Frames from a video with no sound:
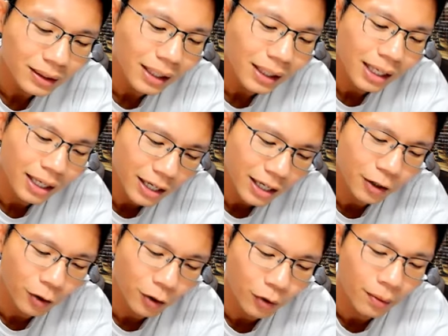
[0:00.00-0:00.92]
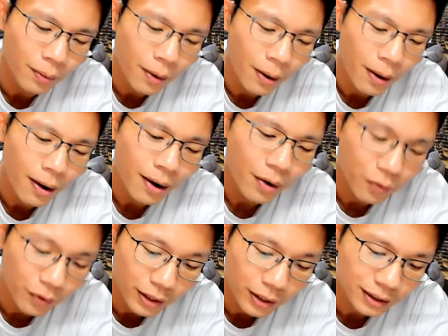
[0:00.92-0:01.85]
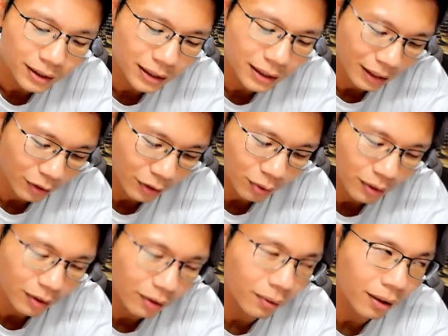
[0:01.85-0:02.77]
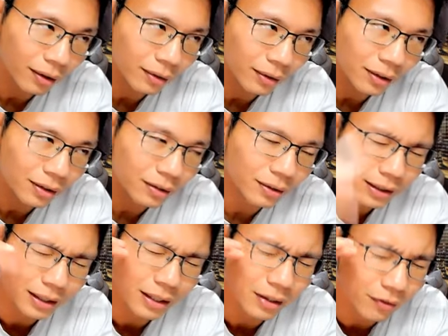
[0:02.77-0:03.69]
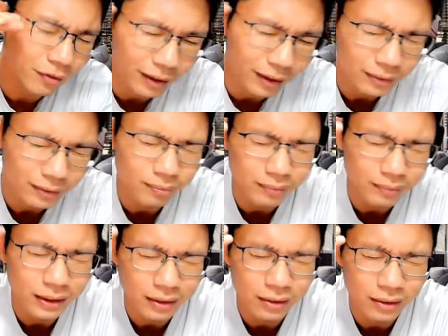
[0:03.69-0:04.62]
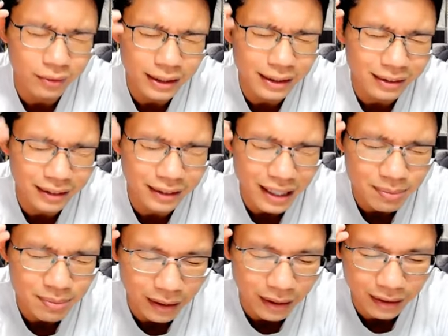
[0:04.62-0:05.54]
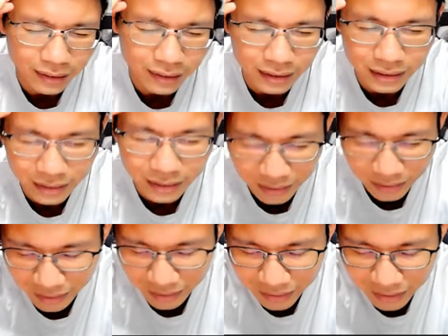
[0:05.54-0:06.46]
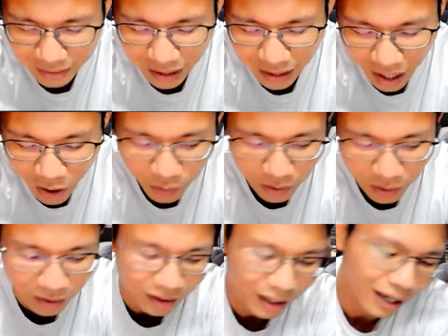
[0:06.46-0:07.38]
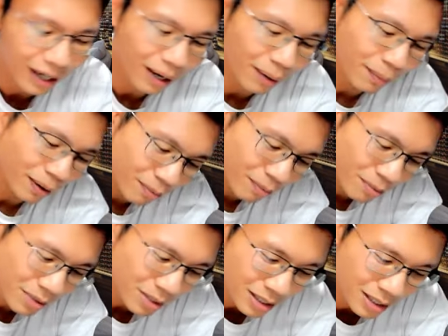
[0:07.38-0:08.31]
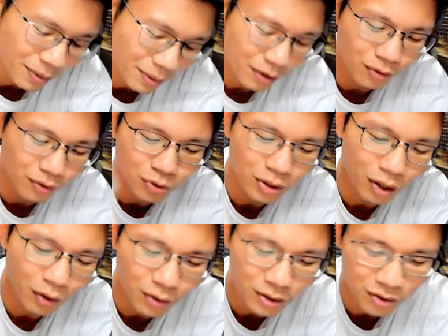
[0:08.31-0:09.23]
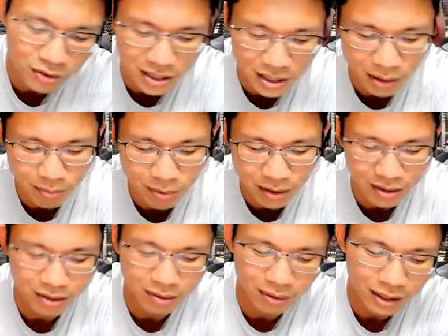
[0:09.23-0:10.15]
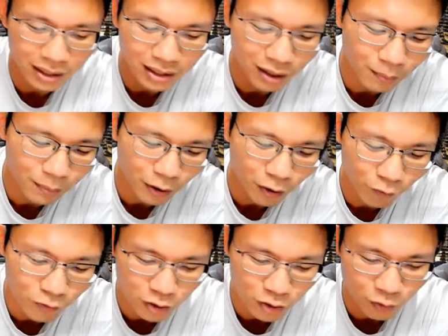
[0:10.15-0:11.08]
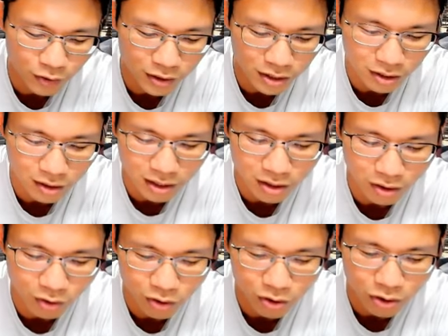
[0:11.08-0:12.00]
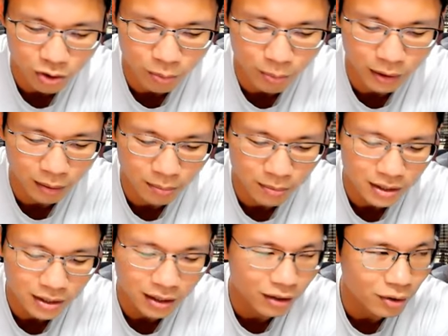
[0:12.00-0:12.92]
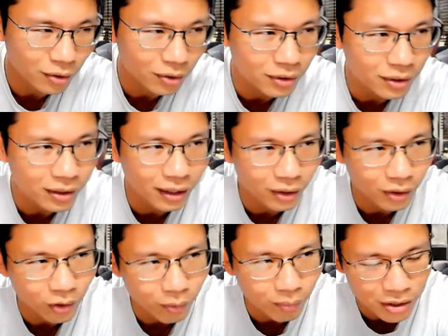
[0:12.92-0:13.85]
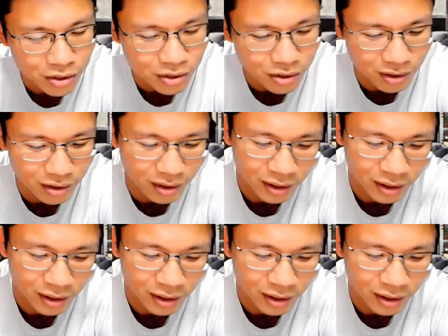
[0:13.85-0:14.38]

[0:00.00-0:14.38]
Lentor Lentoria, kind of like really test my how alert I am. I'm just sleeping on 3 hours of sleep, and I'm getting a little bit confused over stupid terms. Lentor Mansion.